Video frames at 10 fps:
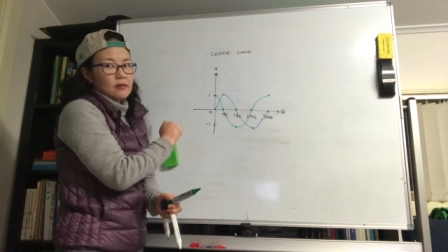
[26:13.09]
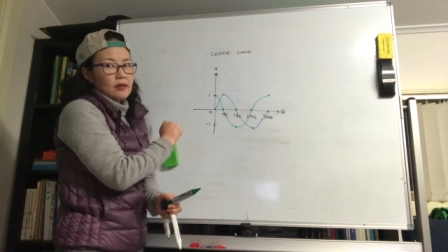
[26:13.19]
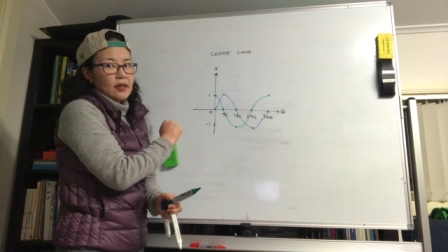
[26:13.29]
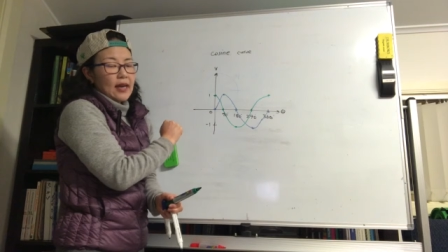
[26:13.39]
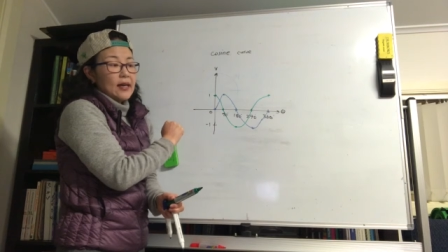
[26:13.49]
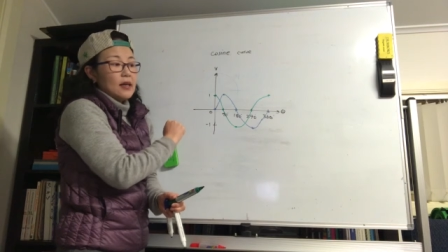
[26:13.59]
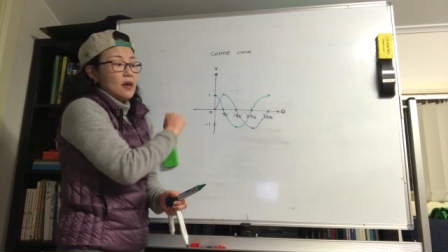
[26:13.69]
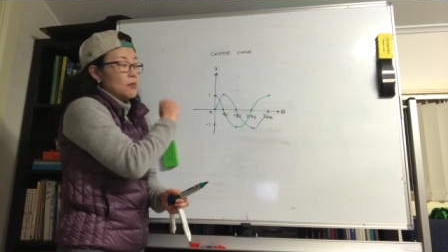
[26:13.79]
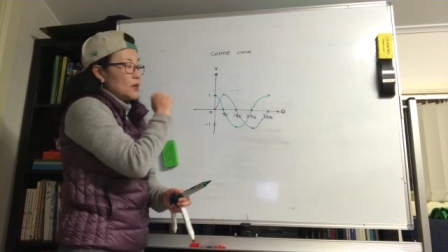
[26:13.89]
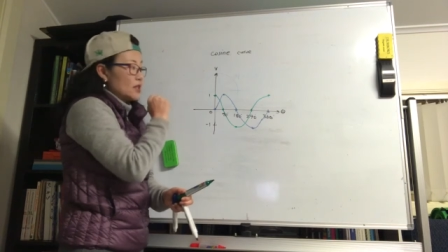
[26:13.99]
Okay,
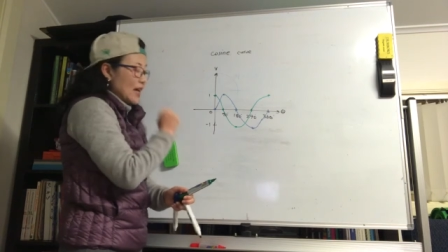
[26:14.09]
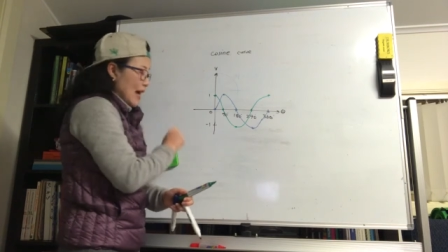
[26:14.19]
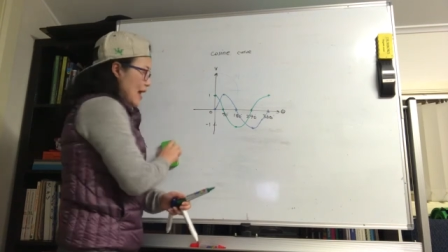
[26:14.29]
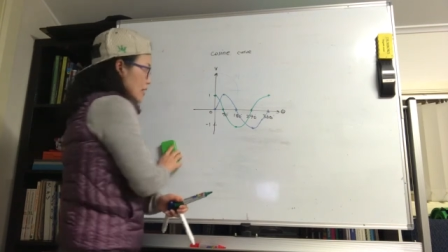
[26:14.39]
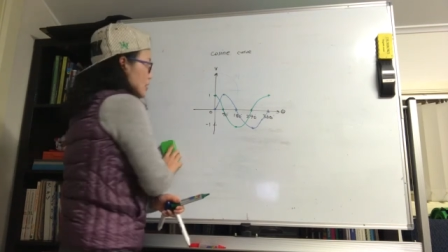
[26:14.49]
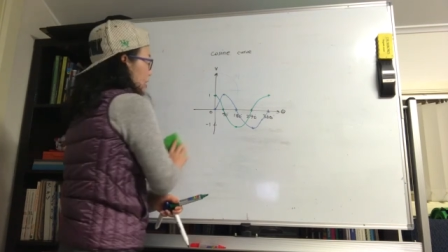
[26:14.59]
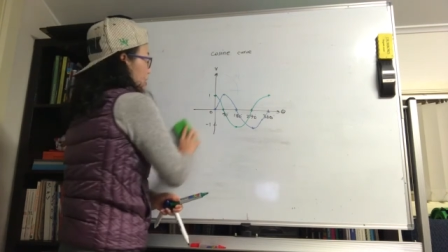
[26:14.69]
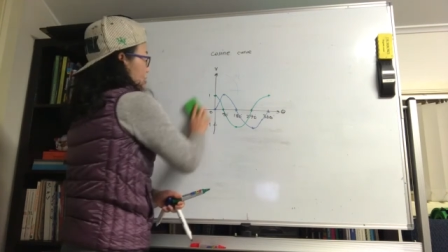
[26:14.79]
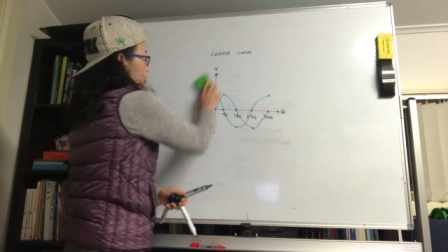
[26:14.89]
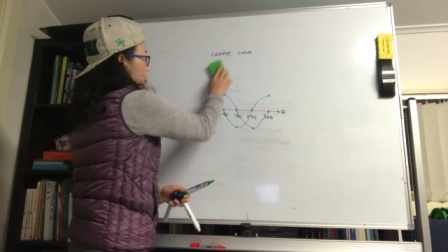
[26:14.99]
but tan is
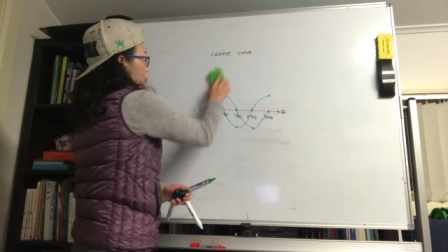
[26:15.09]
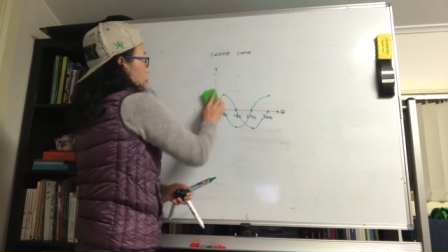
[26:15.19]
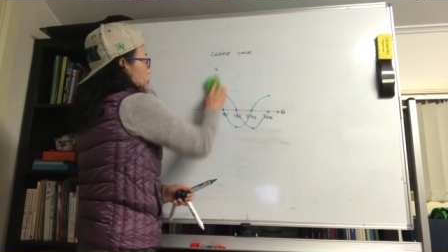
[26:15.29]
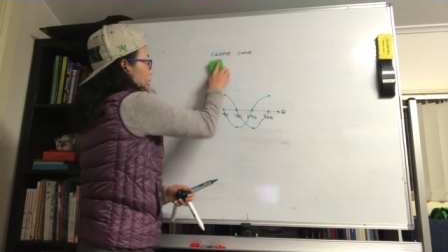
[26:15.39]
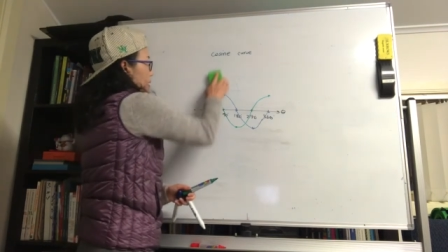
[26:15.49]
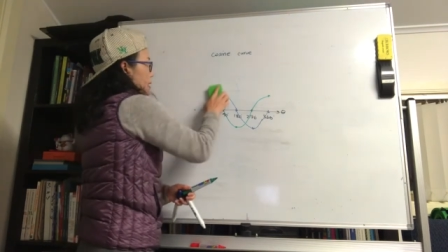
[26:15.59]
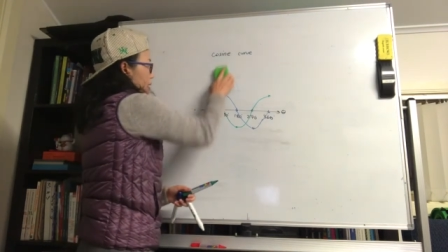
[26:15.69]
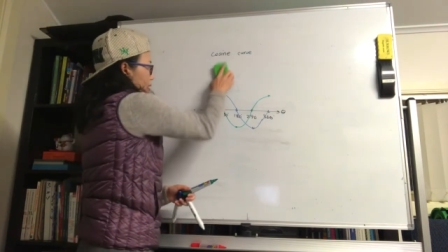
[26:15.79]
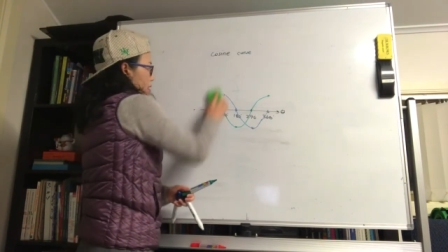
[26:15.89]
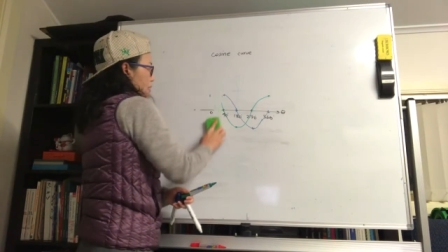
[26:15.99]

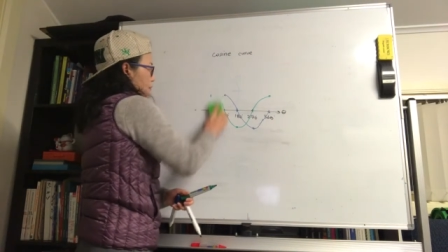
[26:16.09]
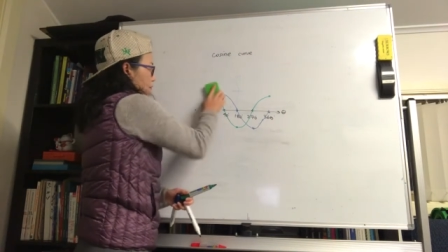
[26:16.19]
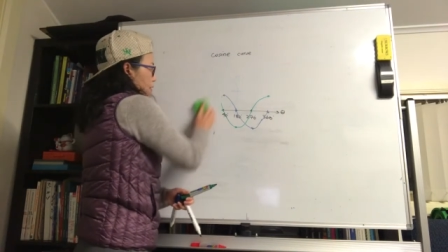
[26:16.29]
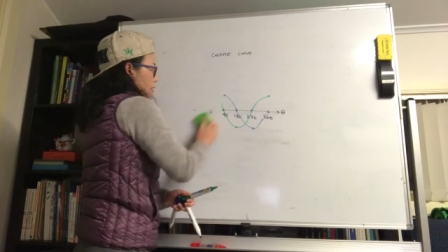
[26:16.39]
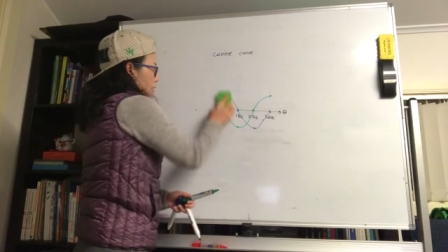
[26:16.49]
completely different.